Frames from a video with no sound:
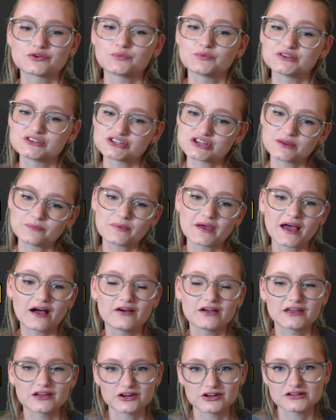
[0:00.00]
with Chien
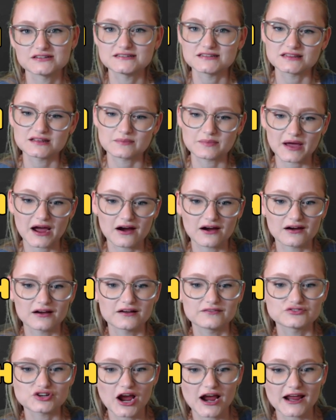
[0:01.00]
Pao increasing the power
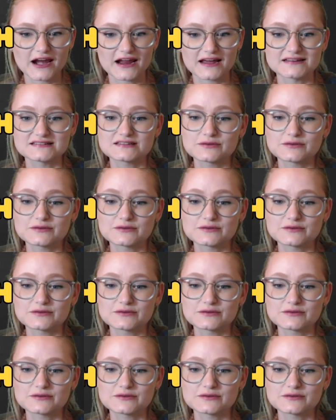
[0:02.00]
of Dragonite's